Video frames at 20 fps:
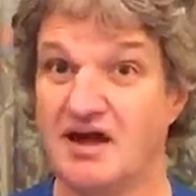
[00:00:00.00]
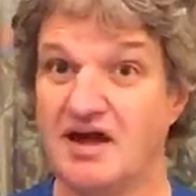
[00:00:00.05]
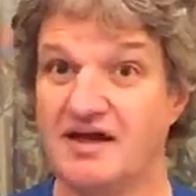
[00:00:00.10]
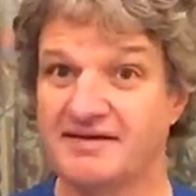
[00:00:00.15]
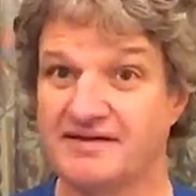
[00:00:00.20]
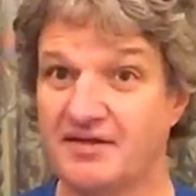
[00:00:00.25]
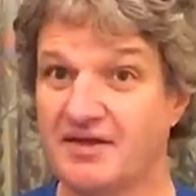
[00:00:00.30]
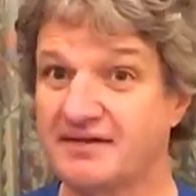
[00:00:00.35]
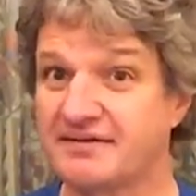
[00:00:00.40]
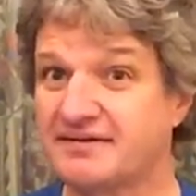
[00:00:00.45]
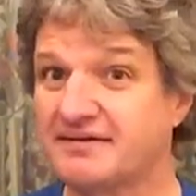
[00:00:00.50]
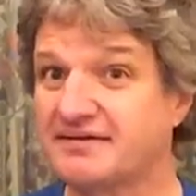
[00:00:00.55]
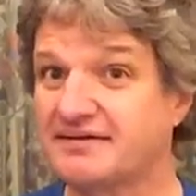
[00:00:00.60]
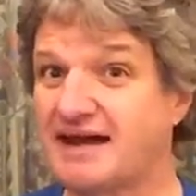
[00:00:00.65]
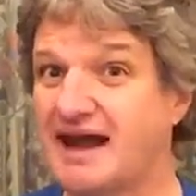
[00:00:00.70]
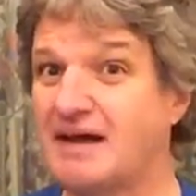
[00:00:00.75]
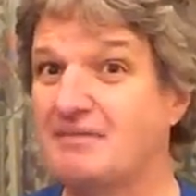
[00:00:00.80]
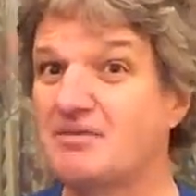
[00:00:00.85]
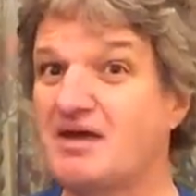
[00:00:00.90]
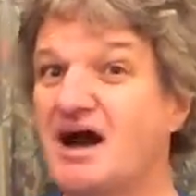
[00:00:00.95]
So that's the
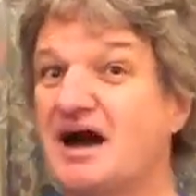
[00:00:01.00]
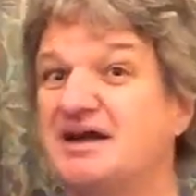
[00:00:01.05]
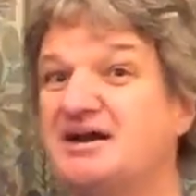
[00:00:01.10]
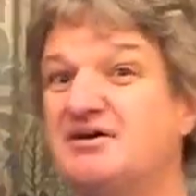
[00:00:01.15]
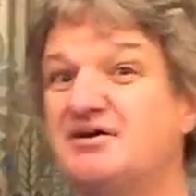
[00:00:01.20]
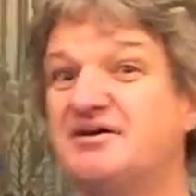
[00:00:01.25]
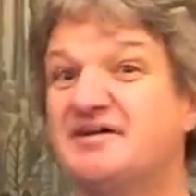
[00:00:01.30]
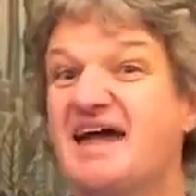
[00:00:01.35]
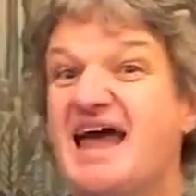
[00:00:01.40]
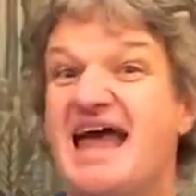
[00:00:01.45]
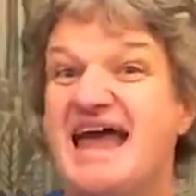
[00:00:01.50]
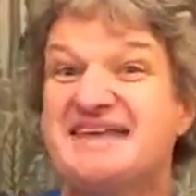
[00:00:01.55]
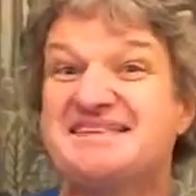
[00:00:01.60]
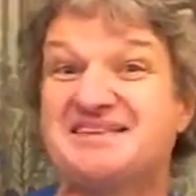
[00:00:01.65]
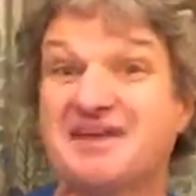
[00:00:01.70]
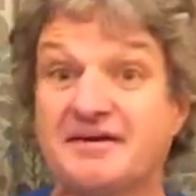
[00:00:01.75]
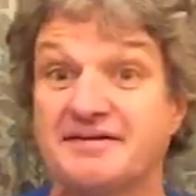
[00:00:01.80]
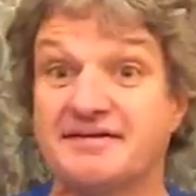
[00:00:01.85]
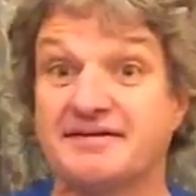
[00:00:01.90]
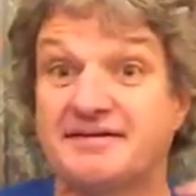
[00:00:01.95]
scam. The idea is it
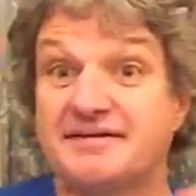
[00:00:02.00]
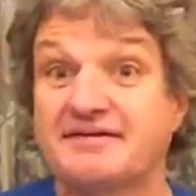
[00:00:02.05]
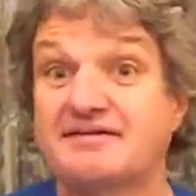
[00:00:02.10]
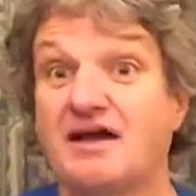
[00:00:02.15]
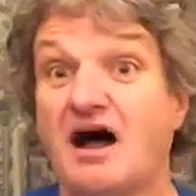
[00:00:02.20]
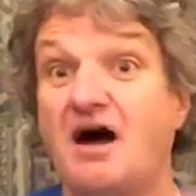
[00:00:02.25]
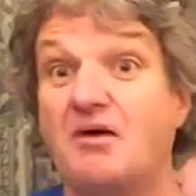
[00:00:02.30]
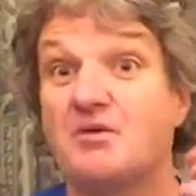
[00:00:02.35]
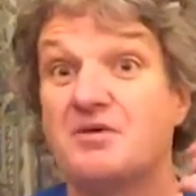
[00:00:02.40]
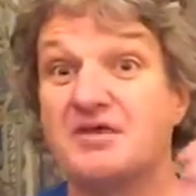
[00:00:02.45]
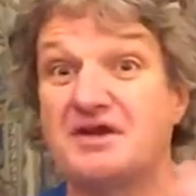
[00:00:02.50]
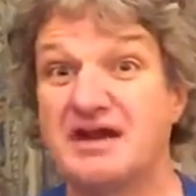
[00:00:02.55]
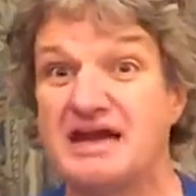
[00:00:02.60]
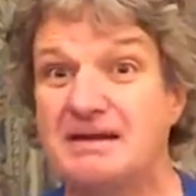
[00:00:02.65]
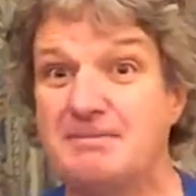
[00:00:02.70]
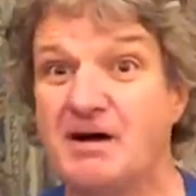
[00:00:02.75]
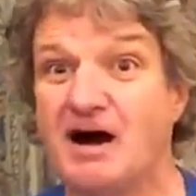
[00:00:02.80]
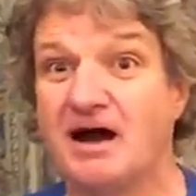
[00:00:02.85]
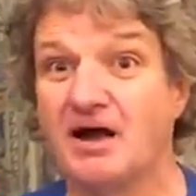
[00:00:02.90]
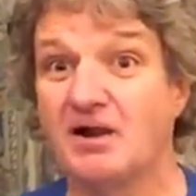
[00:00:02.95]
doesn't start with an
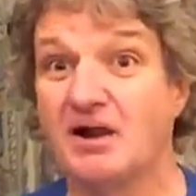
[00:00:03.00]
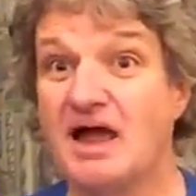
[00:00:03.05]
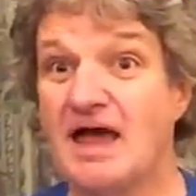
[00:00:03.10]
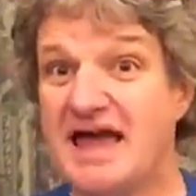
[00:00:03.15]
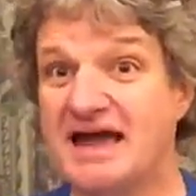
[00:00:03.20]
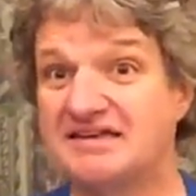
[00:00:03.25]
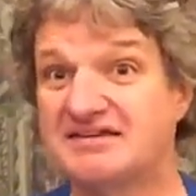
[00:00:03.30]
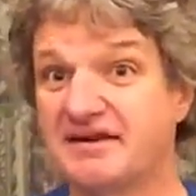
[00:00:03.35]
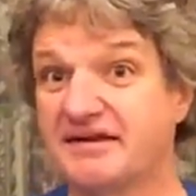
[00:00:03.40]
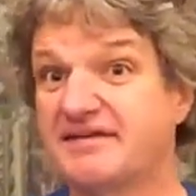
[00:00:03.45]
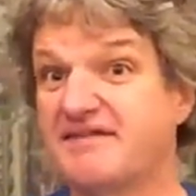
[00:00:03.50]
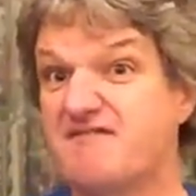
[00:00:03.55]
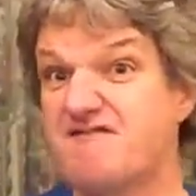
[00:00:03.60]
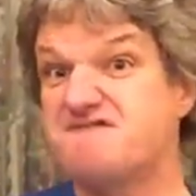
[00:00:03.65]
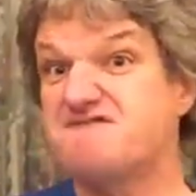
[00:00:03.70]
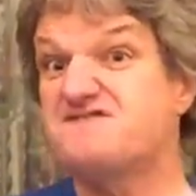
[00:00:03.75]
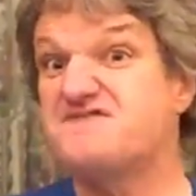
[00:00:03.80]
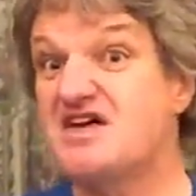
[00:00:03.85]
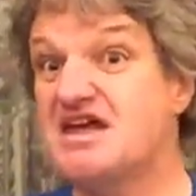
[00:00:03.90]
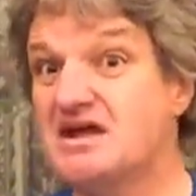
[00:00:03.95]
email. It doesn't
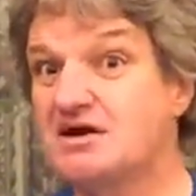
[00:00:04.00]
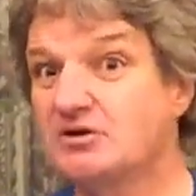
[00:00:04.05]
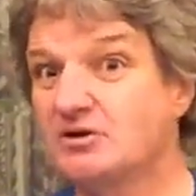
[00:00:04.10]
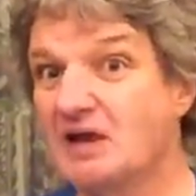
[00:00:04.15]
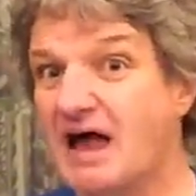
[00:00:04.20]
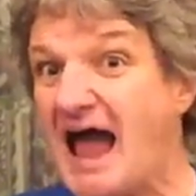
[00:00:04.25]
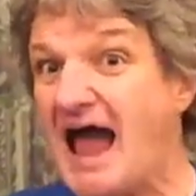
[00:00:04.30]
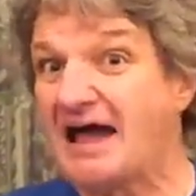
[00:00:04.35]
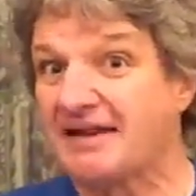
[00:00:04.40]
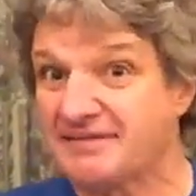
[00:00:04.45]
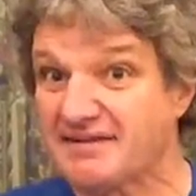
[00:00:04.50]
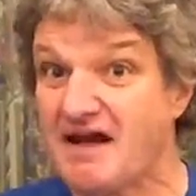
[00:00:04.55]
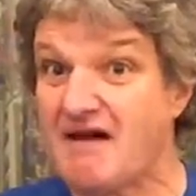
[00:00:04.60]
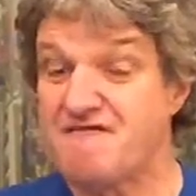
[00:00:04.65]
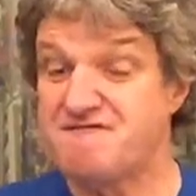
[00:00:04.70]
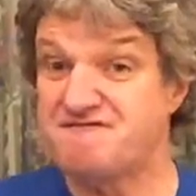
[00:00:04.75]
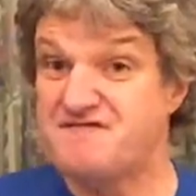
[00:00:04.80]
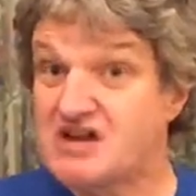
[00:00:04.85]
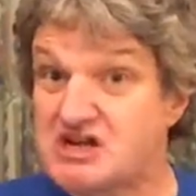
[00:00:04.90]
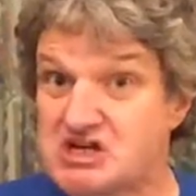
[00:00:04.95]
feel as
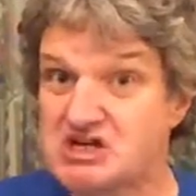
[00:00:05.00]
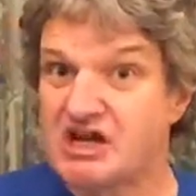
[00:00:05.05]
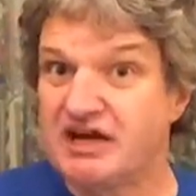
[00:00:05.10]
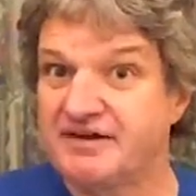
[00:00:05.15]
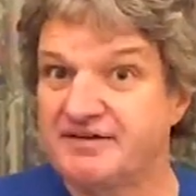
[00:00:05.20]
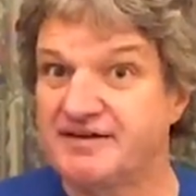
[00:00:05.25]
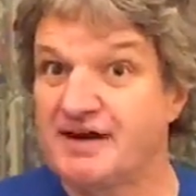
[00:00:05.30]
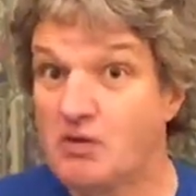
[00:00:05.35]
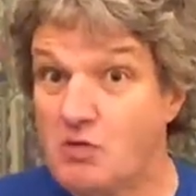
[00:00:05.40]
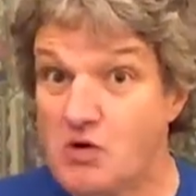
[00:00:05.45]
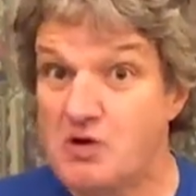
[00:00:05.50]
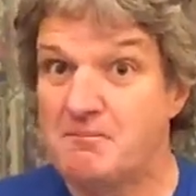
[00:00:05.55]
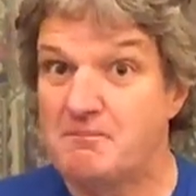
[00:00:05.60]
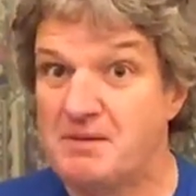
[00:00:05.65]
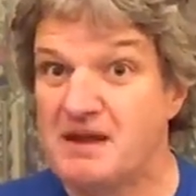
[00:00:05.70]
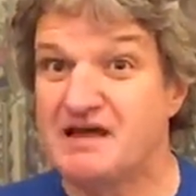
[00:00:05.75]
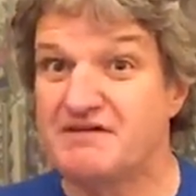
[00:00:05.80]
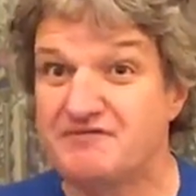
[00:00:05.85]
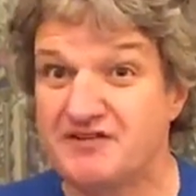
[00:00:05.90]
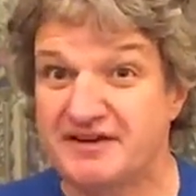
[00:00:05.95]
fishy as it would
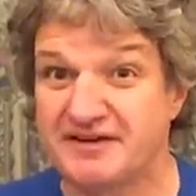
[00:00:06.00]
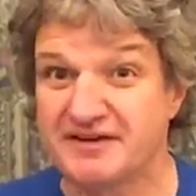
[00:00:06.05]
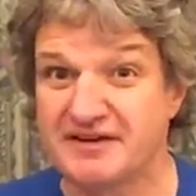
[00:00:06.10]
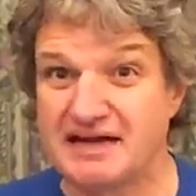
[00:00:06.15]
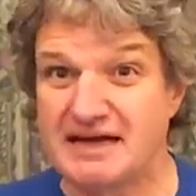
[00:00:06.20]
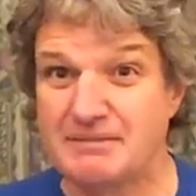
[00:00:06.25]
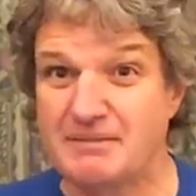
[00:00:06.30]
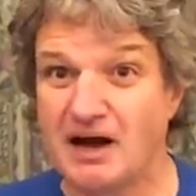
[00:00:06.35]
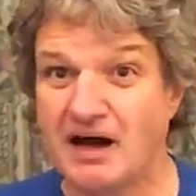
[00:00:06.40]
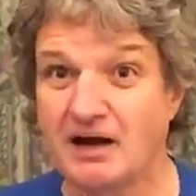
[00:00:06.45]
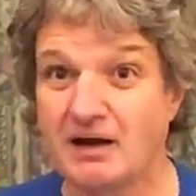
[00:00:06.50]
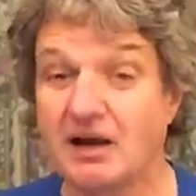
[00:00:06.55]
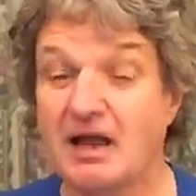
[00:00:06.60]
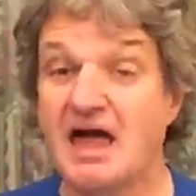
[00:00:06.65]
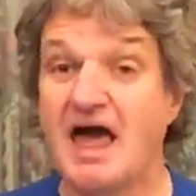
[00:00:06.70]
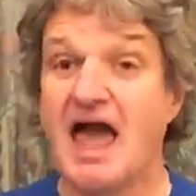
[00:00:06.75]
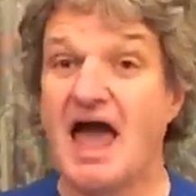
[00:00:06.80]
be if it's an email.